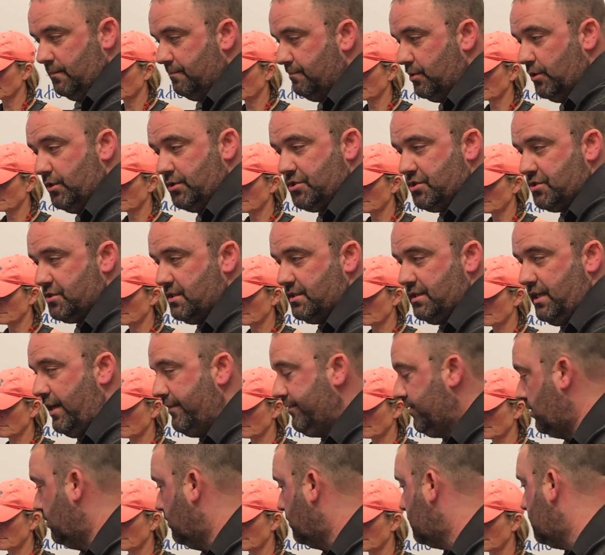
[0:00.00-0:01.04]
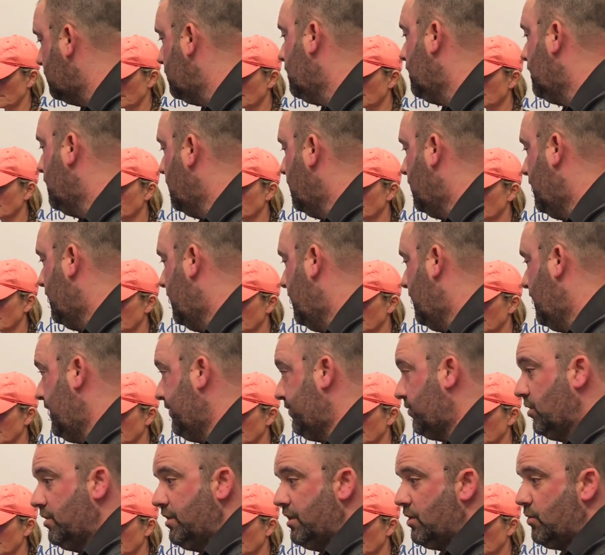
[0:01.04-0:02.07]
purchase it, have a look. If you've
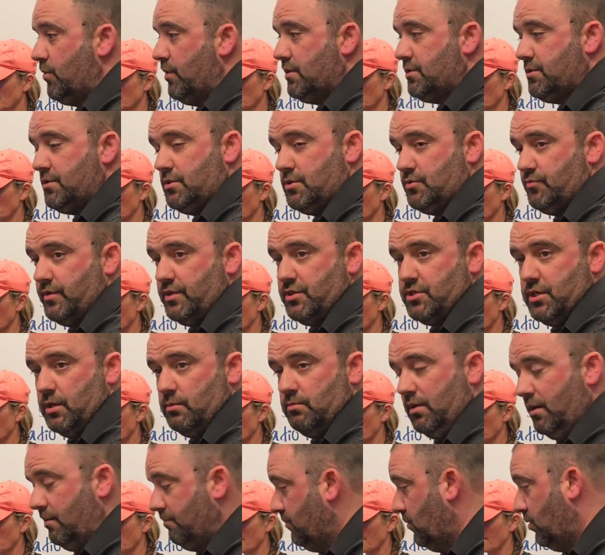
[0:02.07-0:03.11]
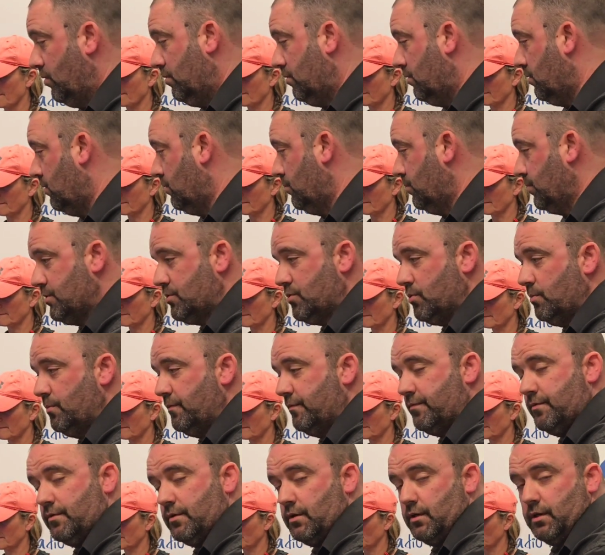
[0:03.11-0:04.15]
got any questions, reach out. I'm always open
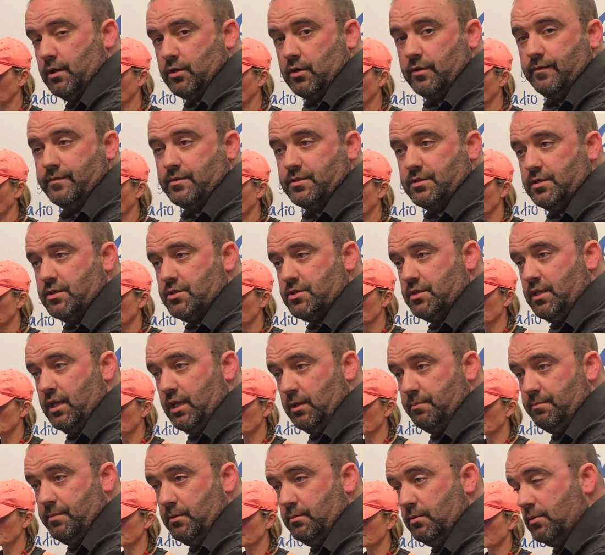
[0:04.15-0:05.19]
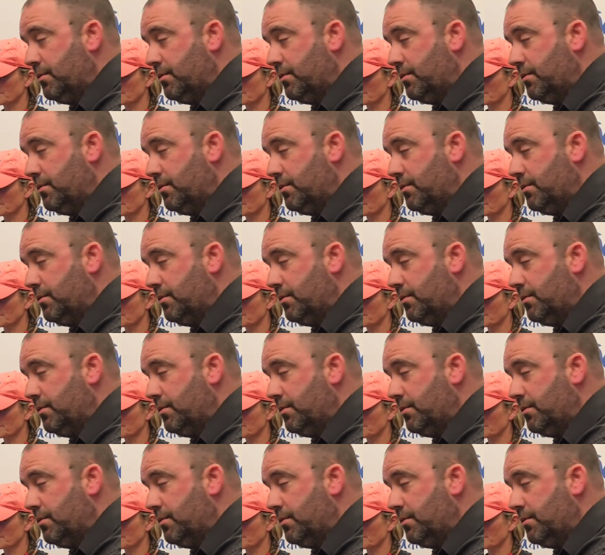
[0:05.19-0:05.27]
for a conversation to help people